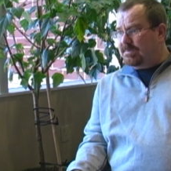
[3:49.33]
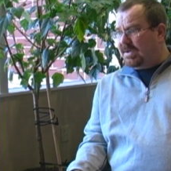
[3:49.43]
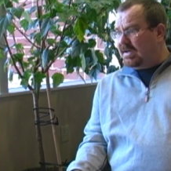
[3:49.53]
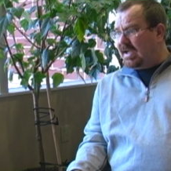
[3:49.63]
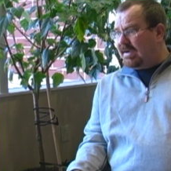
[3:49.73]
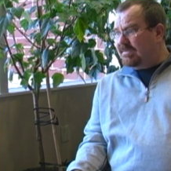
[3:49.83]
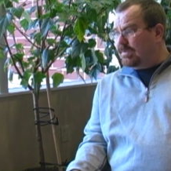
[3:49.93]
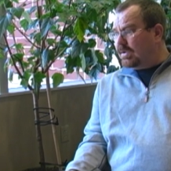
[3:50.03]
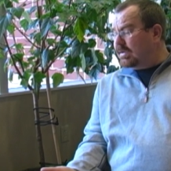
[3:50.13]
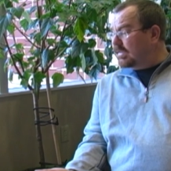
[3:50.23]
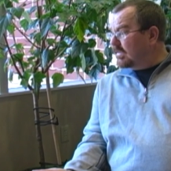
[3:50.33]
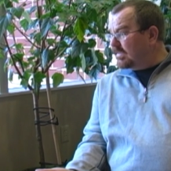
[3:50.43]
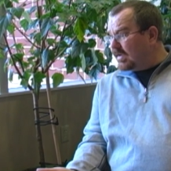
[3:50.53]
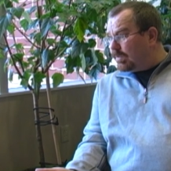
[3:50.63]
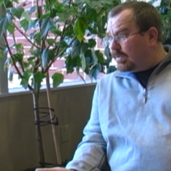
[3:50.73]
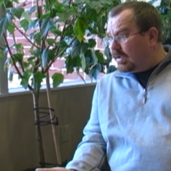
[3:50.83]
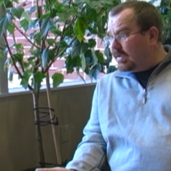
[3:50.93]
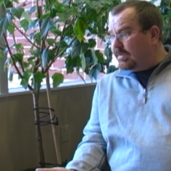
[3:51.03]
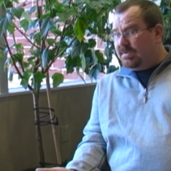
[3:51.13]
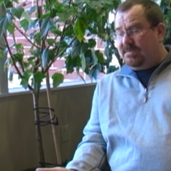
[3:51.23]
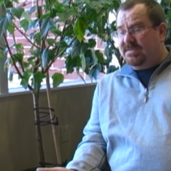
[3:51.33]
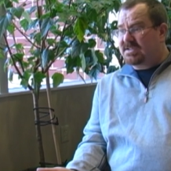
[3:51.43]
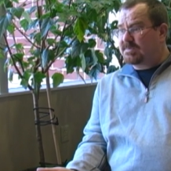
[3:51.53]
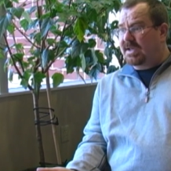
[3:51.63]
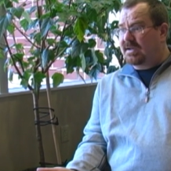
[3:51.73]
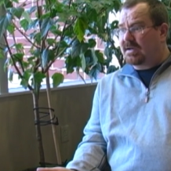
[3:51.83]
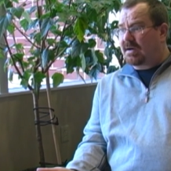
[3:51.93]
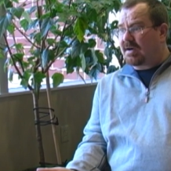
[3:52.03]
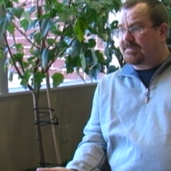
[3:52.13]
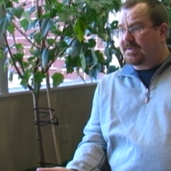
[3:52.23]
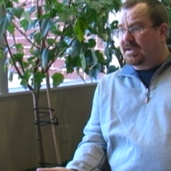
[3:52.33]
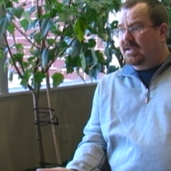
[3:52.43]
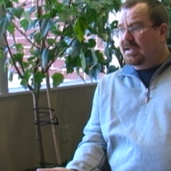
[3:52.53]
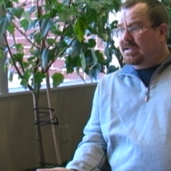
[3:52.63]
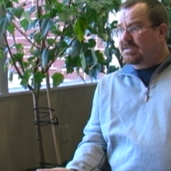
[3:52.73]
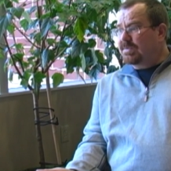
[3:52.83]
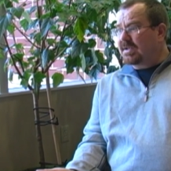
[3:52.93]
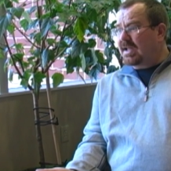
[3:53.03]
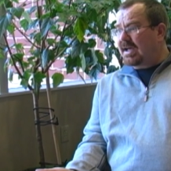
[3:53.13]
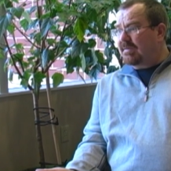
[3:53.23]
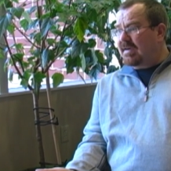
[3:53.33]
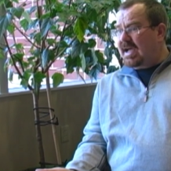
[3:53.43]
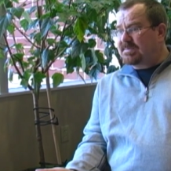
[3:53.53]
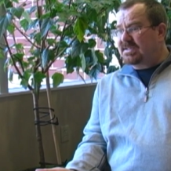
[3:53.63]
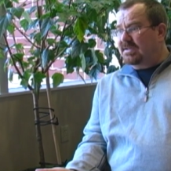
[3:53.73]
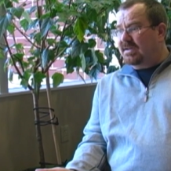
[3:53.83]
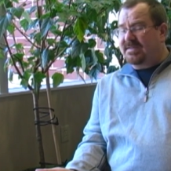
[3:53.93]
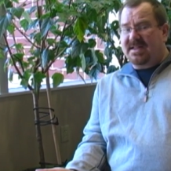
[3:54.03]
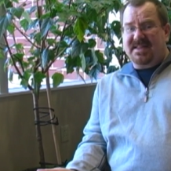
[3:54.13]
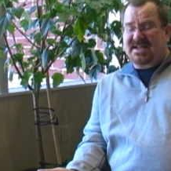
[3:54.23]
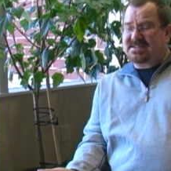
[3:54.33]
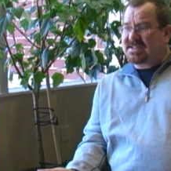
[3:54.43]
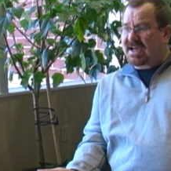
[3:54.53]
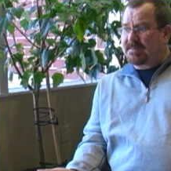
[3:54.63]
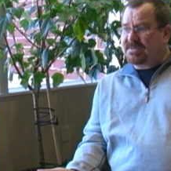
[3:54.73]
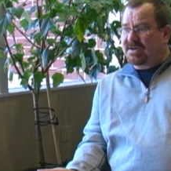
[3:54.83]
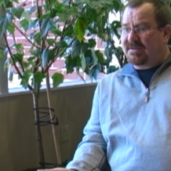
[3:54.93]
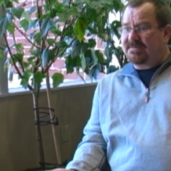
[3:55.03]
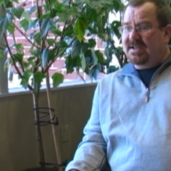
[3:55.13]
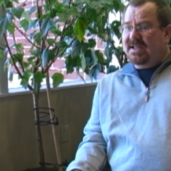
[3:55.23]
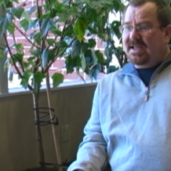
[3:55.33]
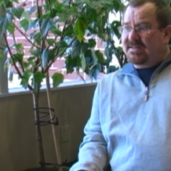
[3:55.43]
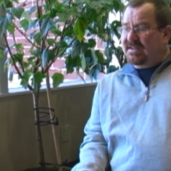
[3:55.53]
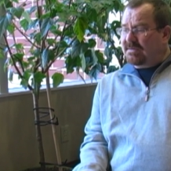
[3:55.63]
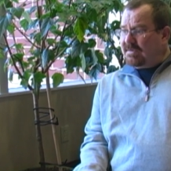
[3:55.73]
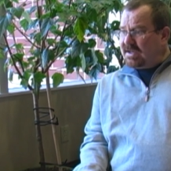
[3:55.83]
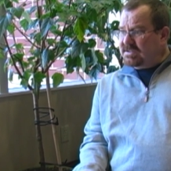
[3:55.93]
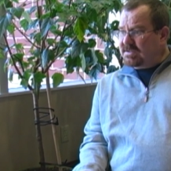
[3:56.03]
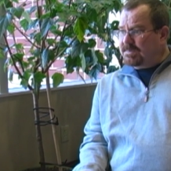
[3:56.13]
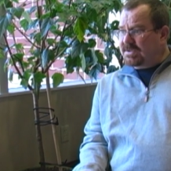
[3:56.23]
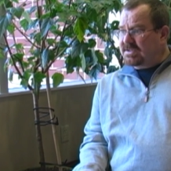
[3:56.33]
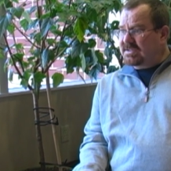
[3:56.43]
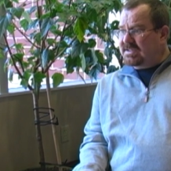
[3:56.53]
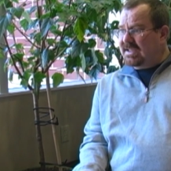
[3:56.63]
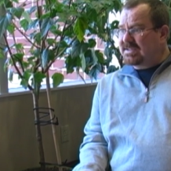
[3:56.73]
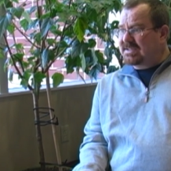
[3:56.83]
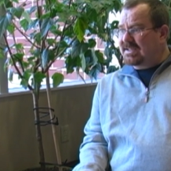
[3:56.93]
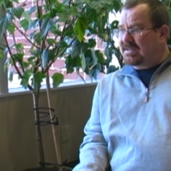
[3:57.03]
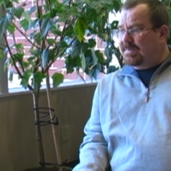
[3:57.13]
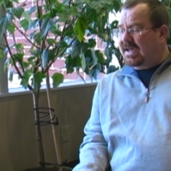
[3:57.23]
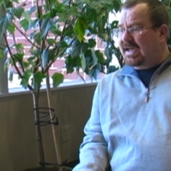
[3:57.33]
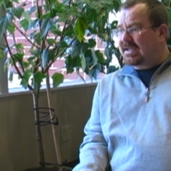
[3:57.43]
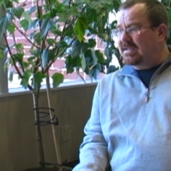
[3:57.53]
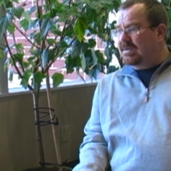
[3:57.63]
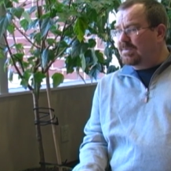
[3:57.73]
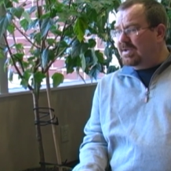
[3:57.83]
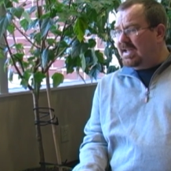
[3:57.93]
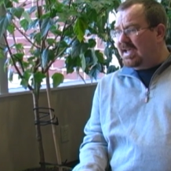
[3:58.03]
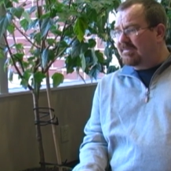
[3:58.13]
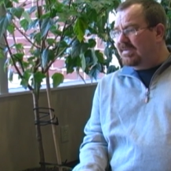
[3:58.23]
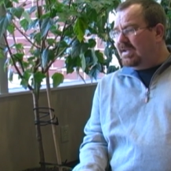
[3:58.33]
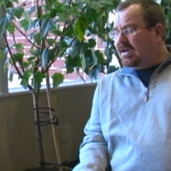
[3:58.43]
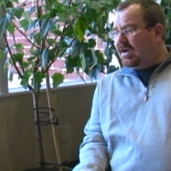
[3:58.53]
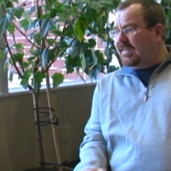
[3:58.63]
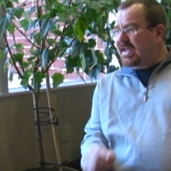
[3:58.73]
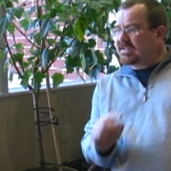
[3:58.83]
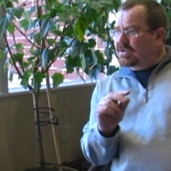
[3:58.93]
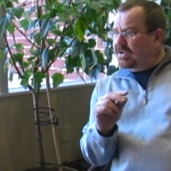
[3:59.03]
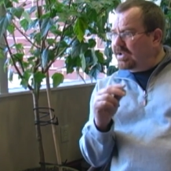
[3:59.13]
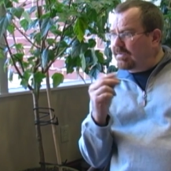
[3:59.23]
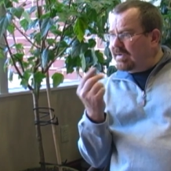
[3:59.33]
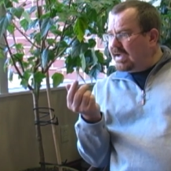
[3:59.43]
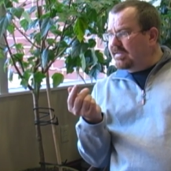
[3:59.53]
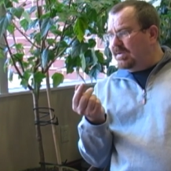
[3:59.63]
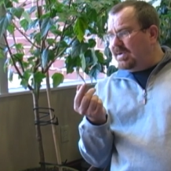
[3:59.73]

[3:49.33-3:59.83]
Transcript: buttered afterward, or the sub roll. We've expanded our offering to a lot of wraps and all. Then that's topped off, and then a register person takes it at the back. You wouldn't have all that turning around that we